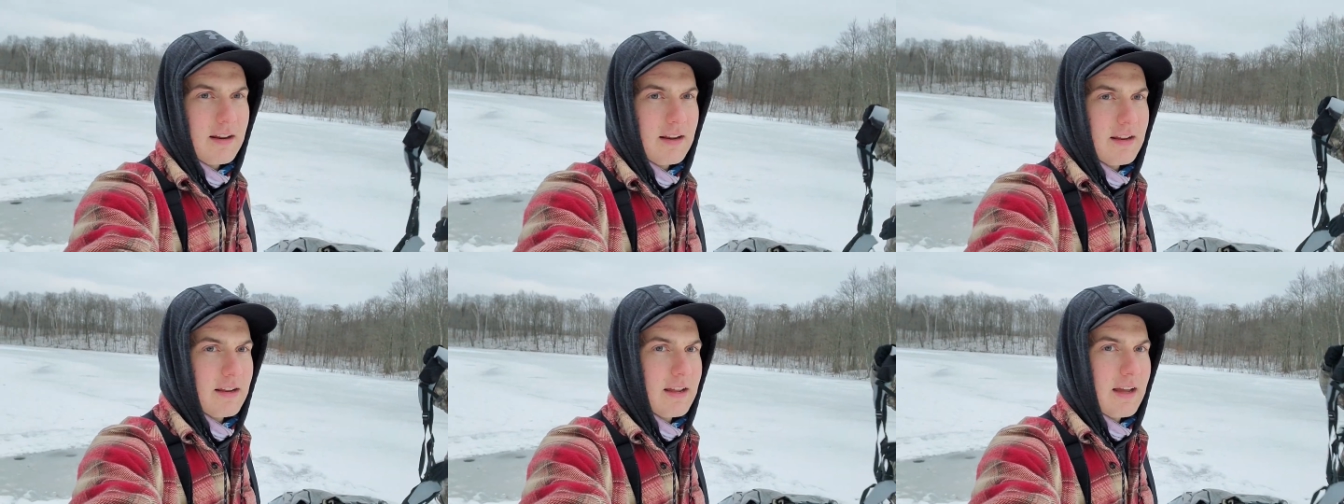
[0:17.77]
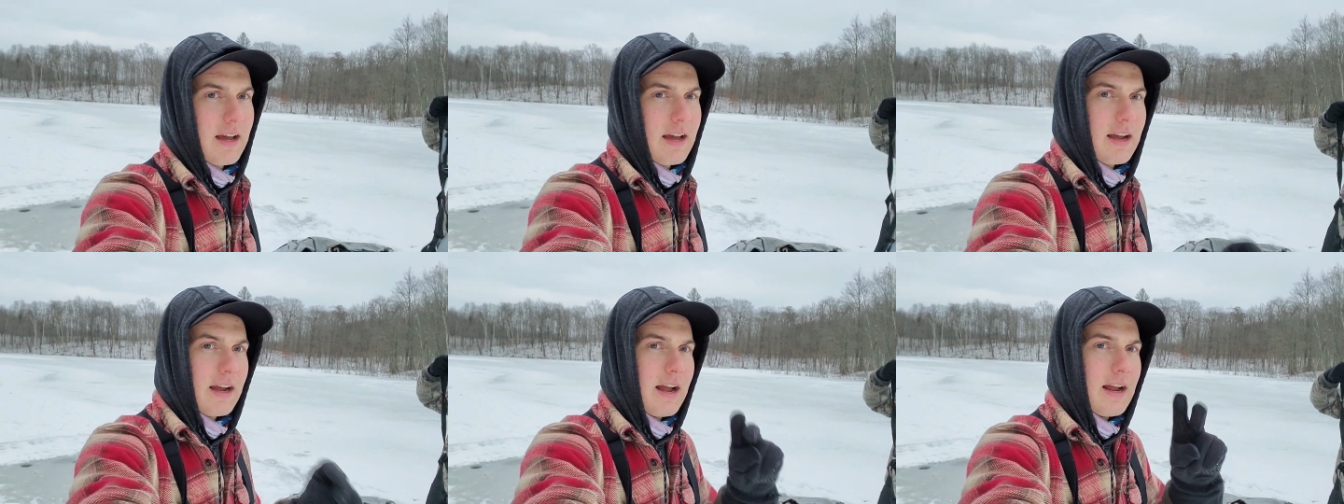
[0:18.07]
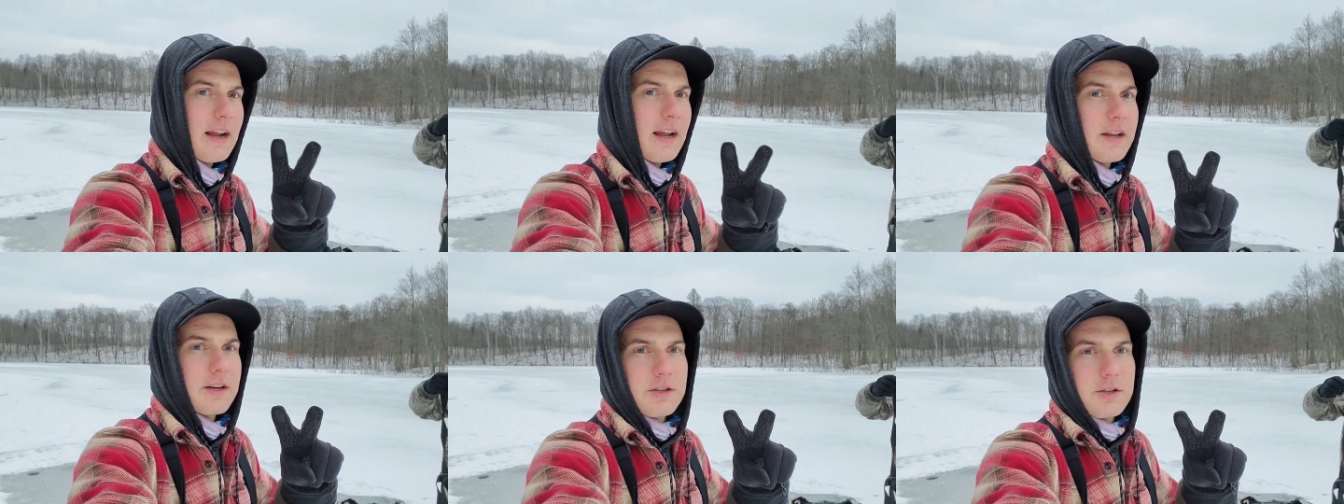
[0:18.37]
Got I
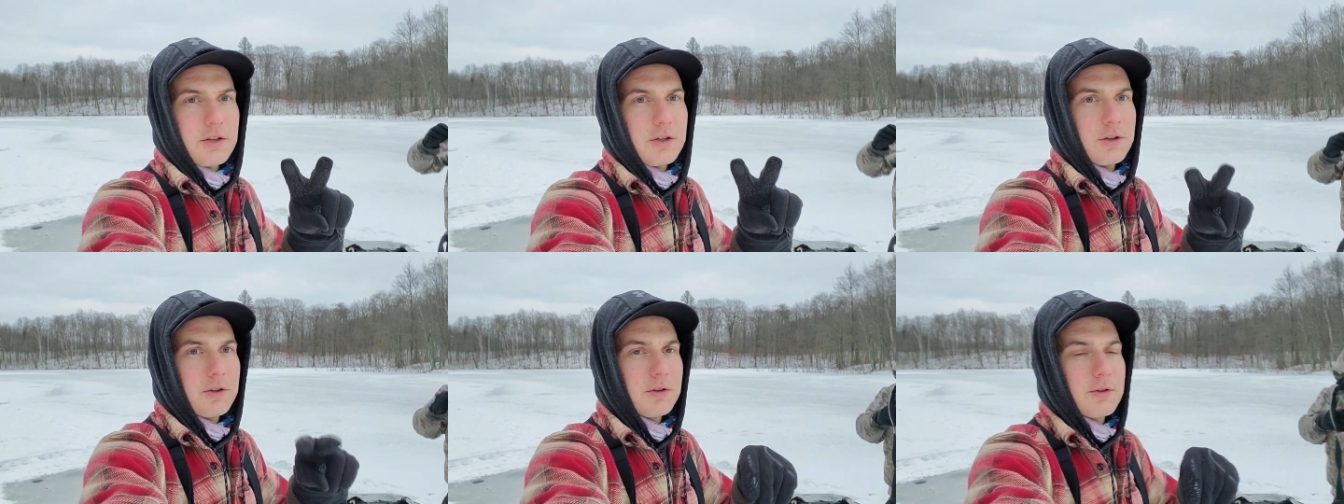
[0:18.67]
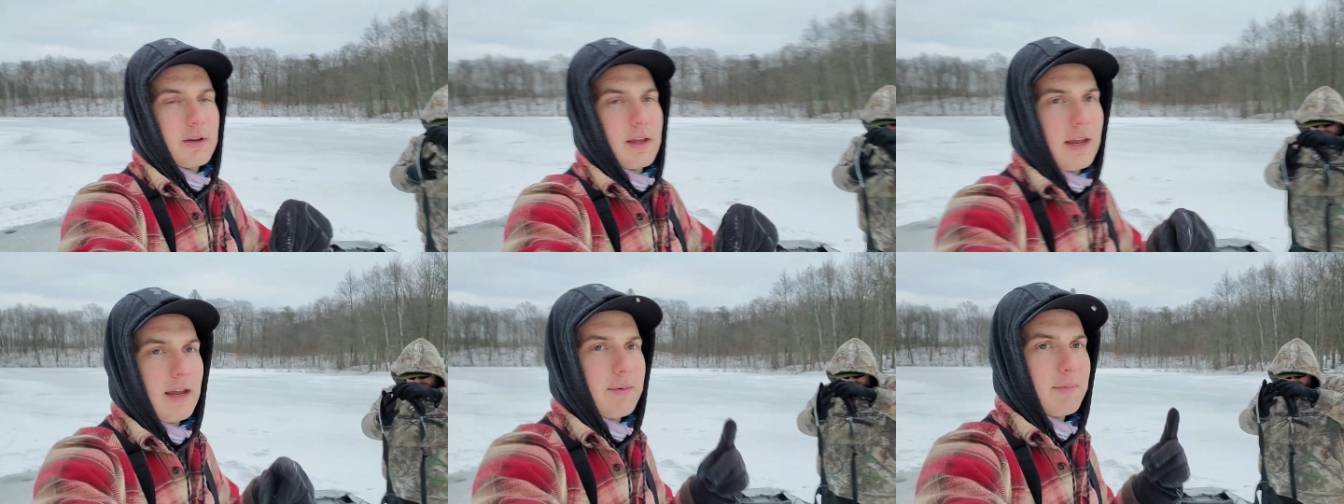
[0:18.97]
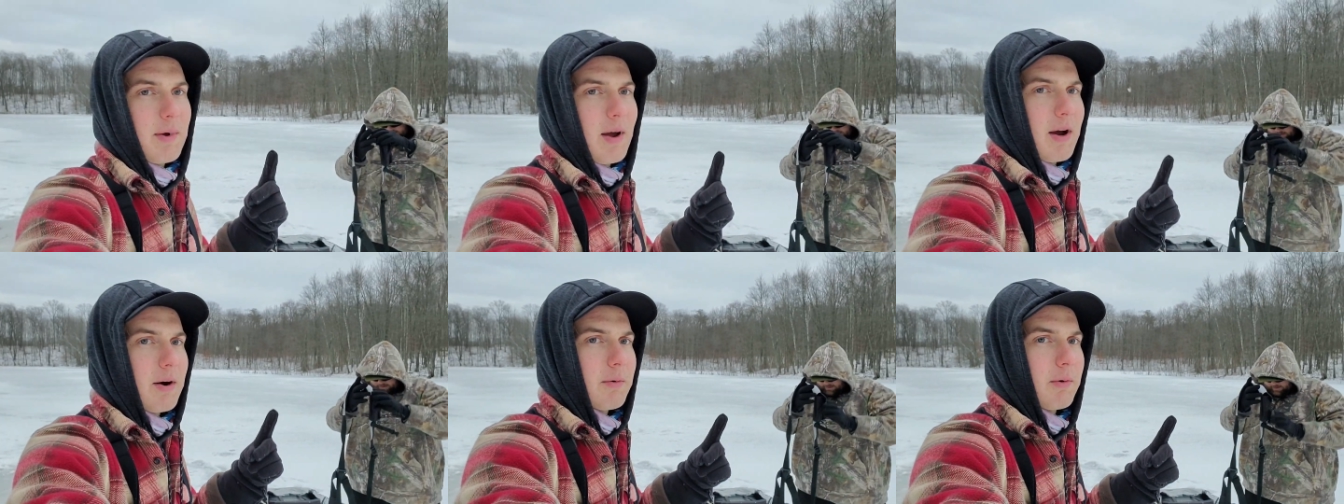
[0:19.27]
got two, Cam
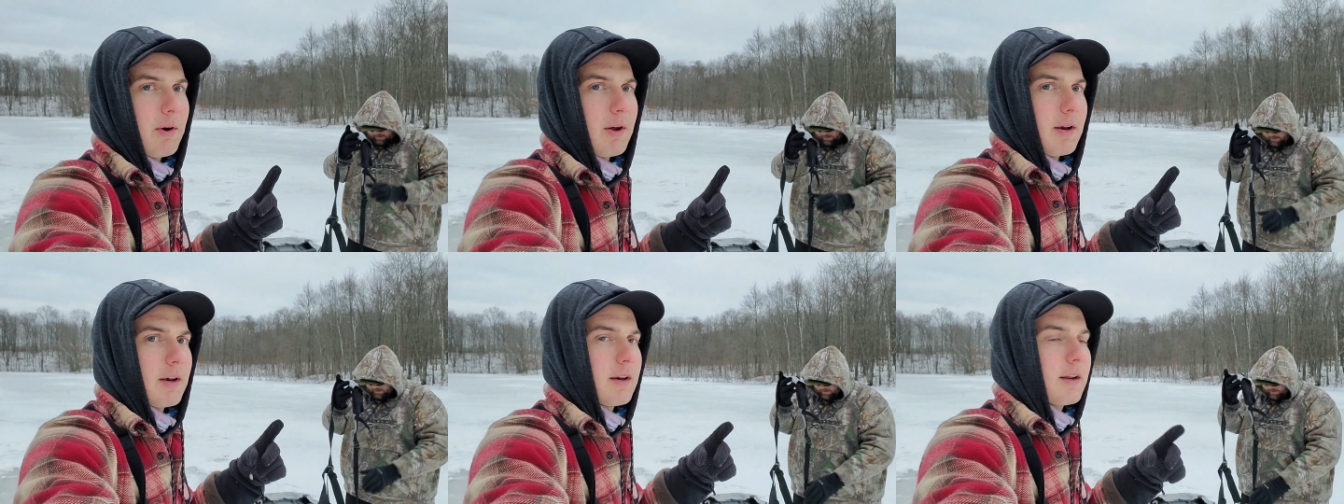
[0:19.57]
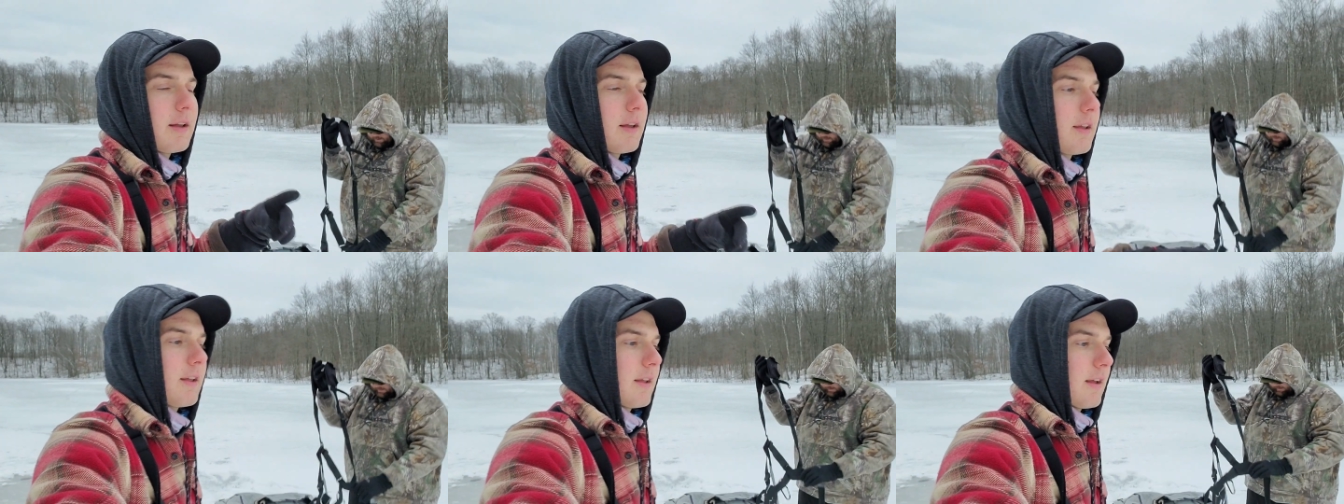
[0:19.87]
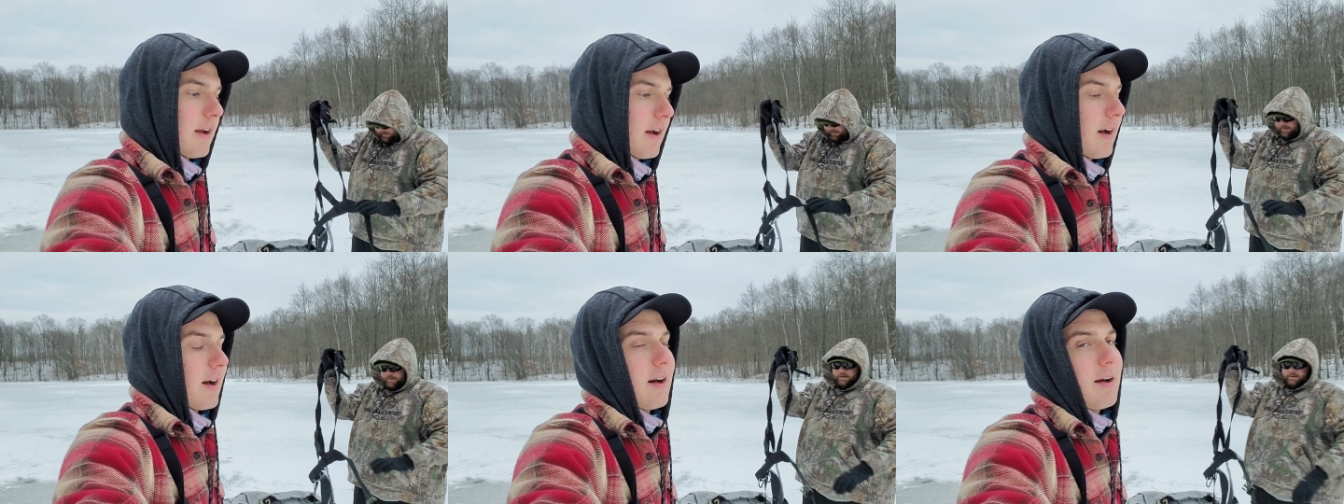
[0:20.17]
got one.
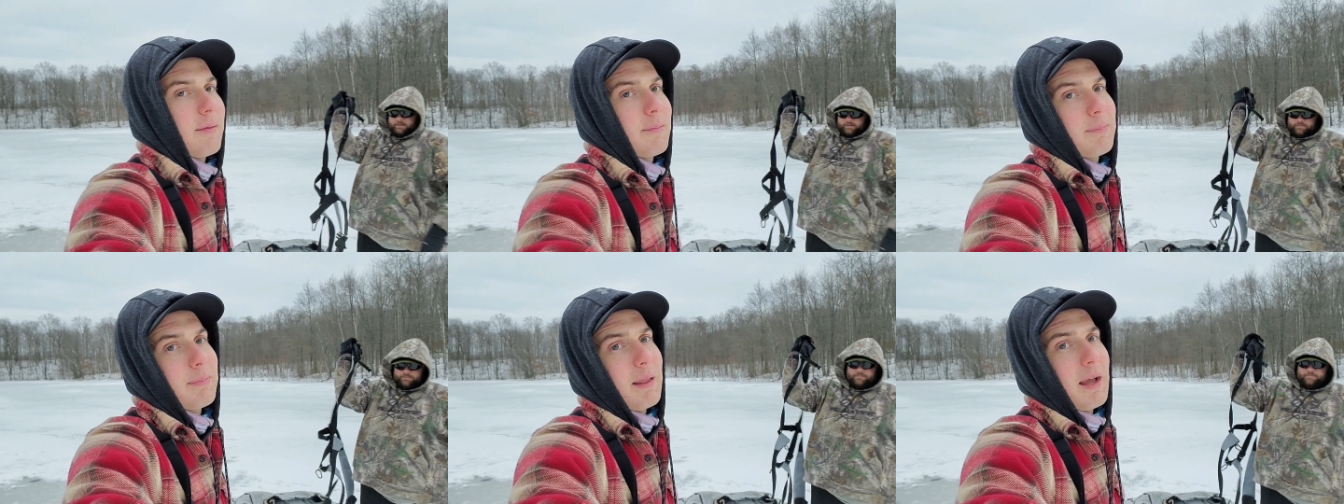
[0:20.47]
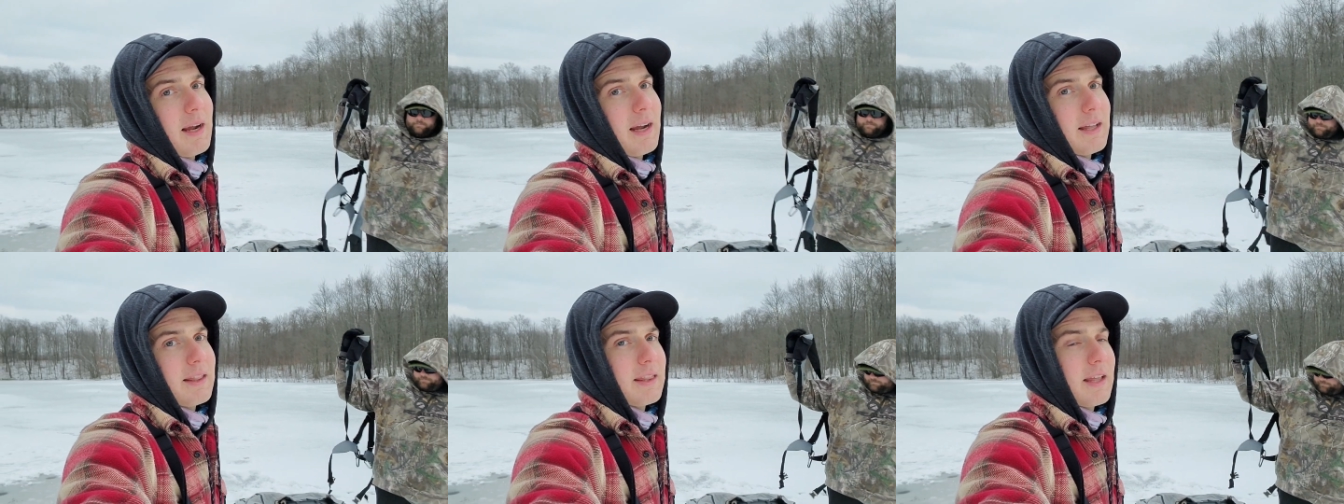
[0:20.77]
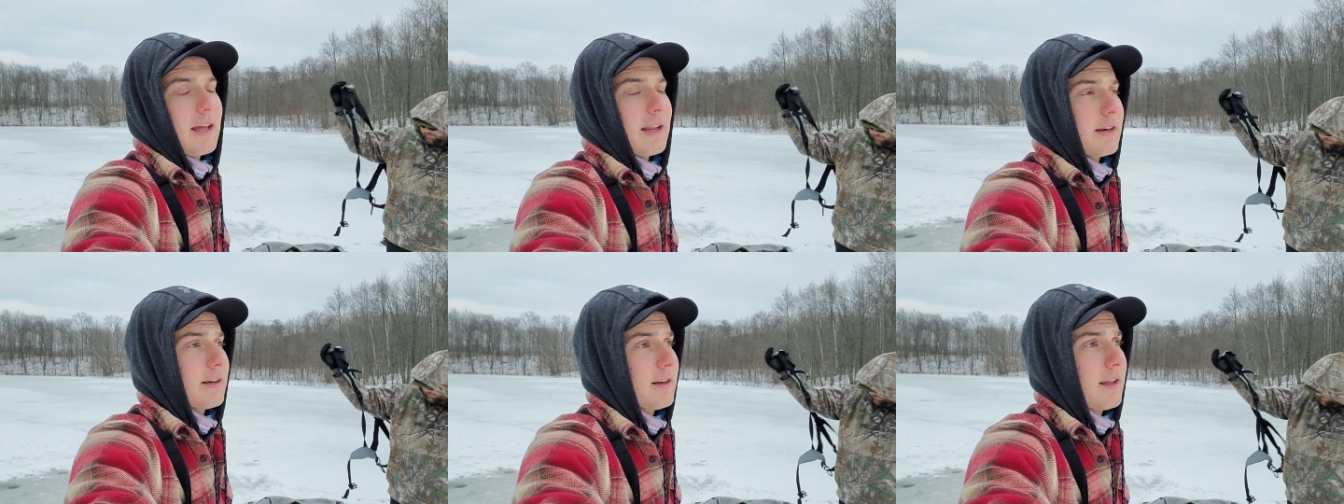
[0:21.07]
Um, I got
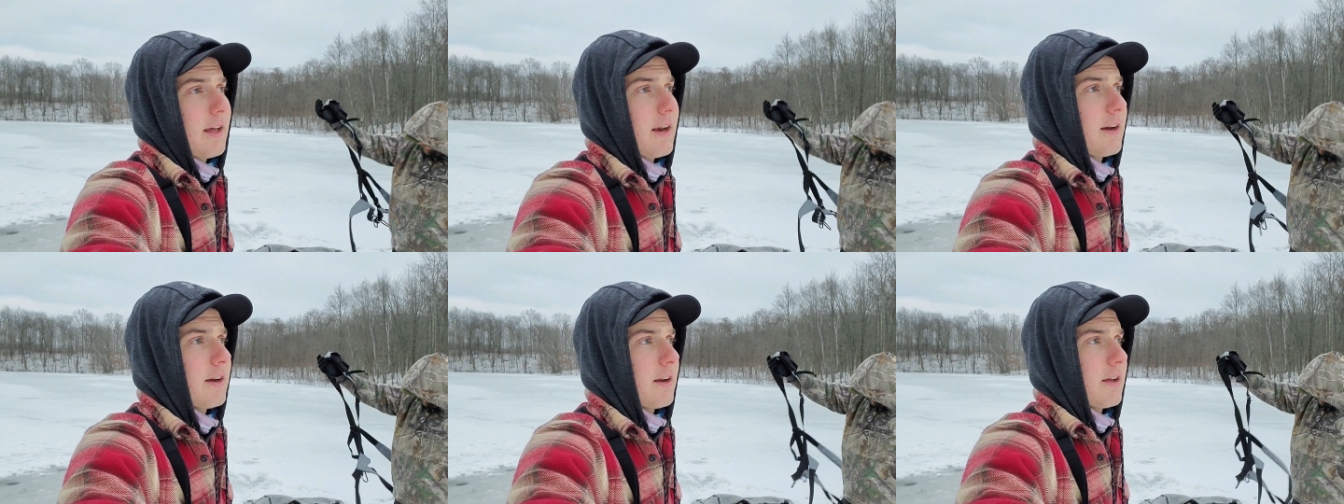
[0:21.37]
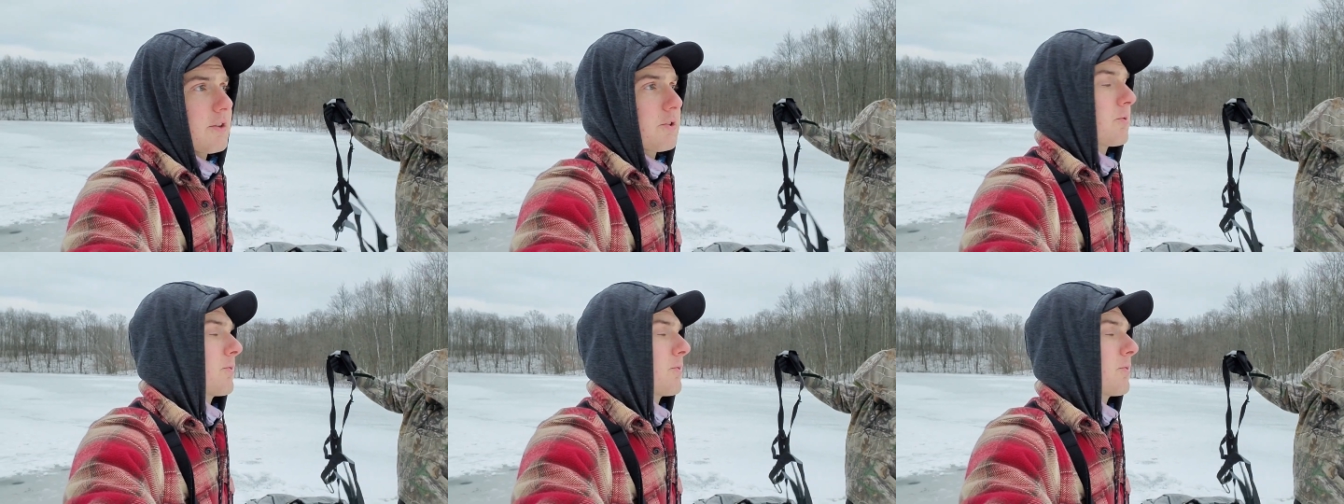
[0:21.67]
that kind of nice